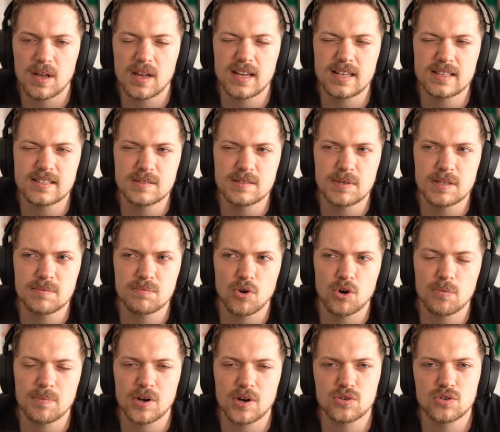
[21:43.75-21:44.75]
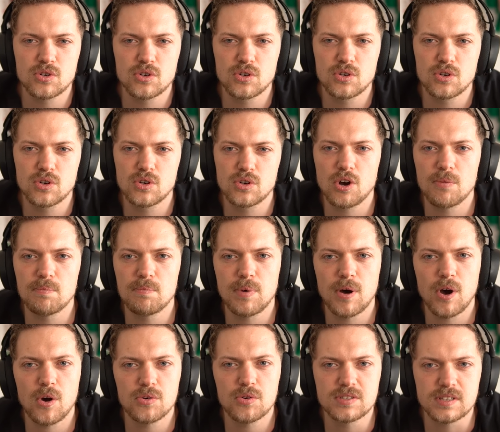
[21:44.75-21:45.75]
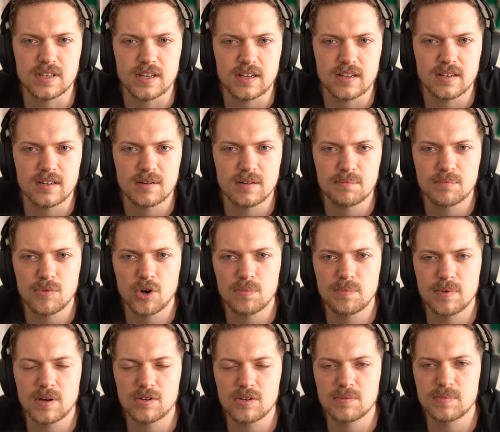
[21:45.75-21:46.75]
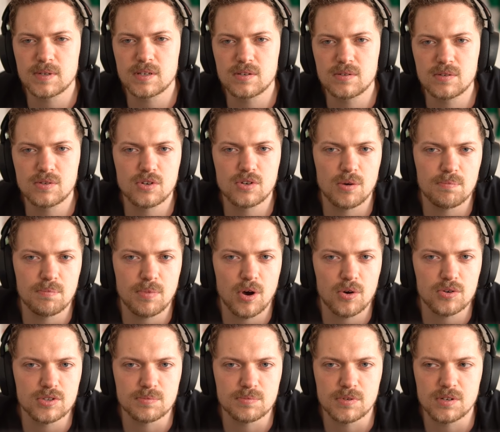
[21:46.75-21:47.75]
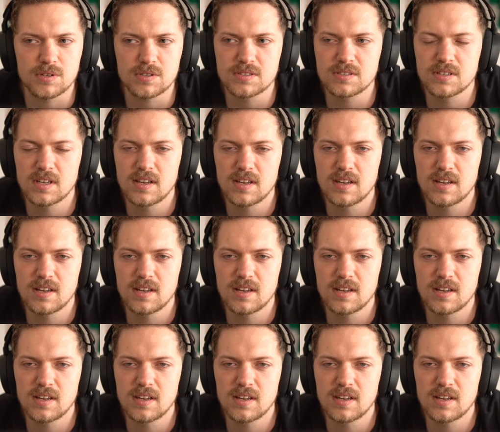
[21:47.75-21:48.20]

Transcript: it's a bit more about composing, more about the composables.